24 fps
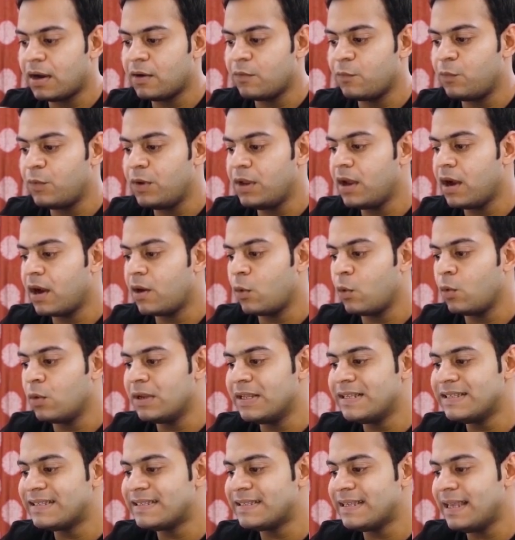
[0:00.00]
that we are
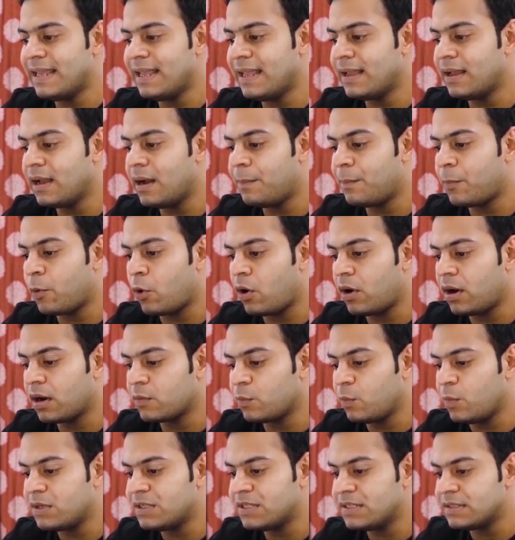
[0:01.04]
only seeing a
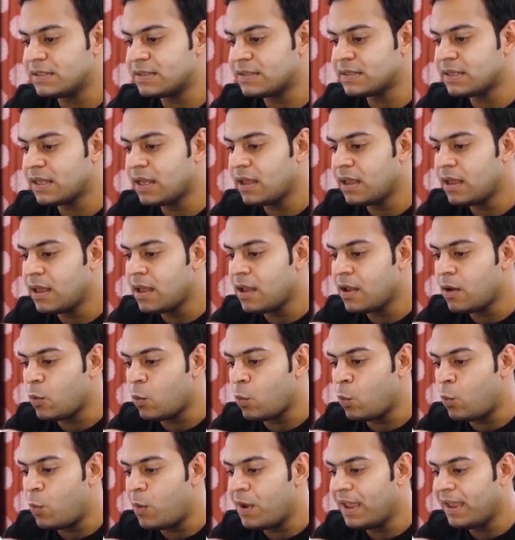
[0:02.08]
product which is
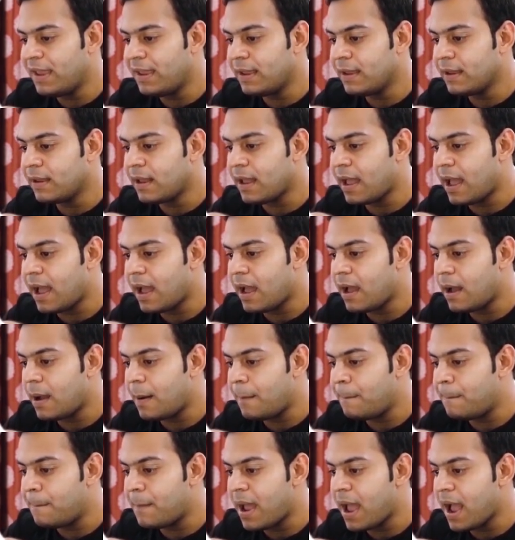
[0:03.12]
weighing
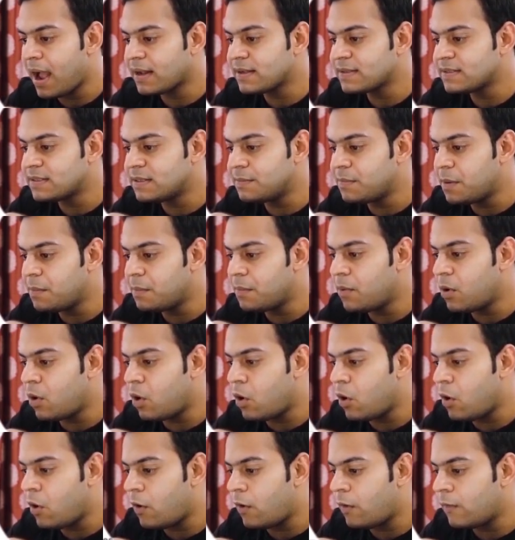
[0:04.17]
a maximum
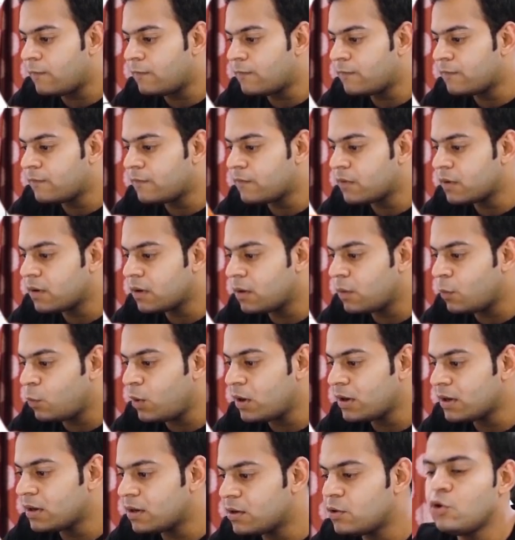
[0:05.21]
of
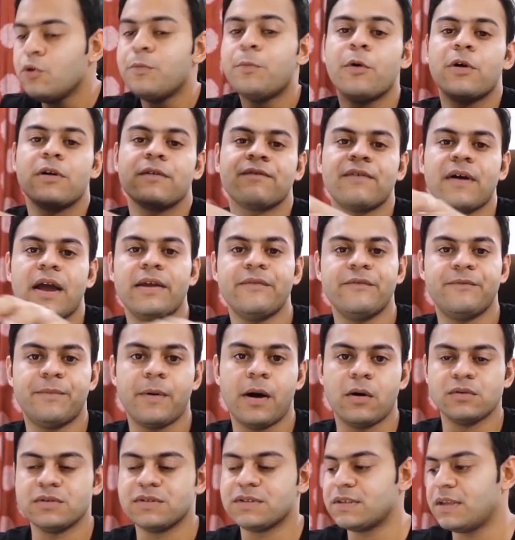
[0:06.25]
what, 2.5
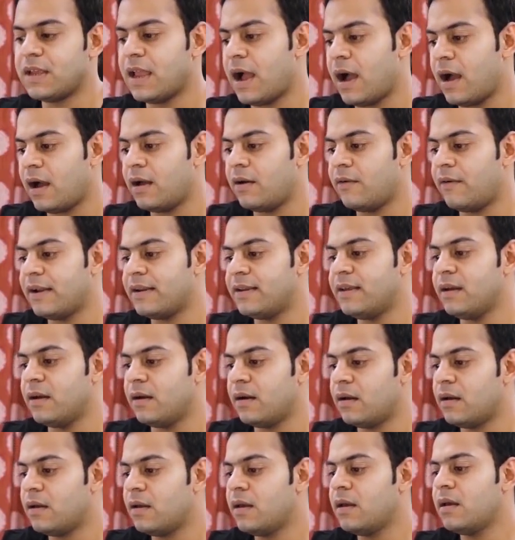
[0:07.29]
pounds. Yeah, right
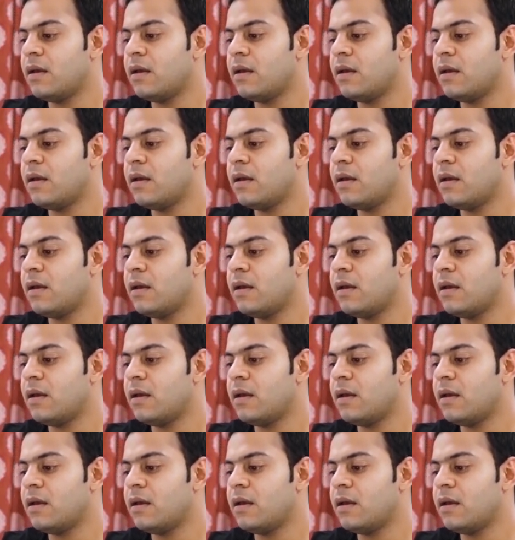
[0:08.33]
here.